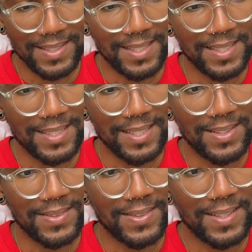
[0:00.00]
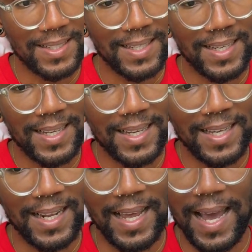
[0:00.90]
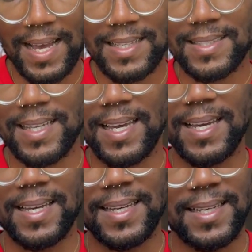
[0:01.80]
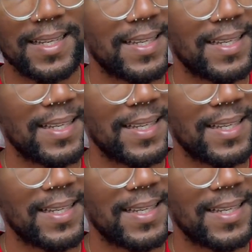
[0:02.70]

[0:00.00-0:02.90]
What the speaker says: just continue, and it has like